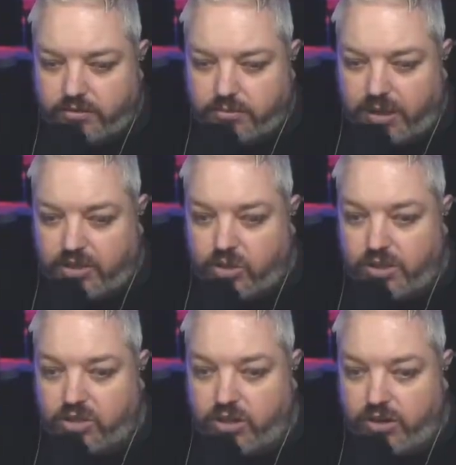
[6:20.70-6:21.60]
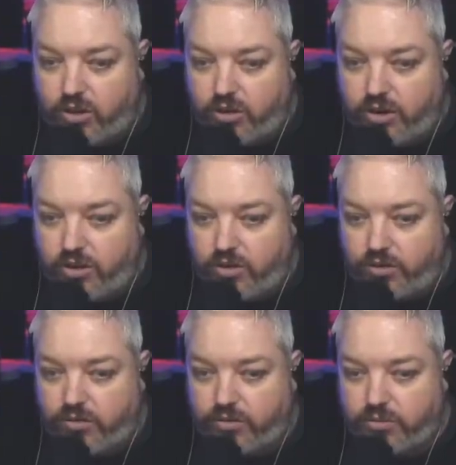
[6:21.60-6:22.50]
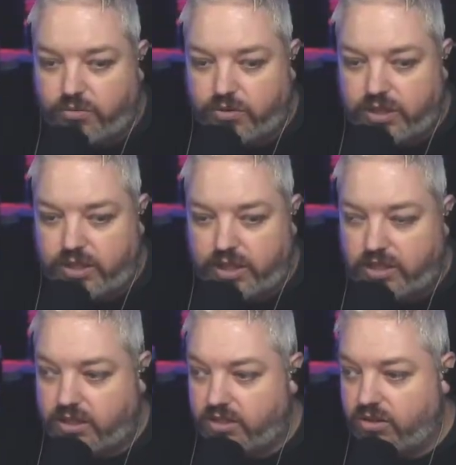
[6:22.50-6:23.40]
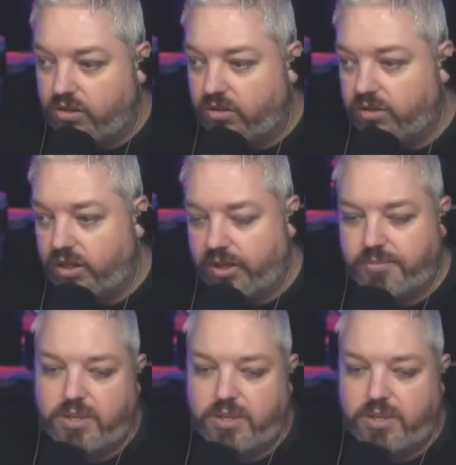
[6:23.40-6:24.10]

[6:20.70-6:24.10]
I still need to turn it on and off for the days that it's not. Yeah.